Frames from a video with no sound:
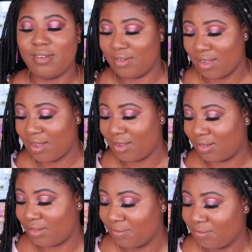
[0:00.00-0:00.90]

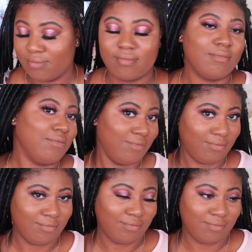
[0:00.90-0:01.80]
dark.
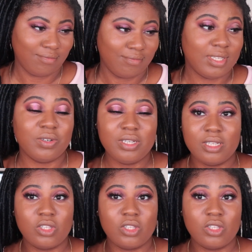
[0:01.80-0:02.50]
There is a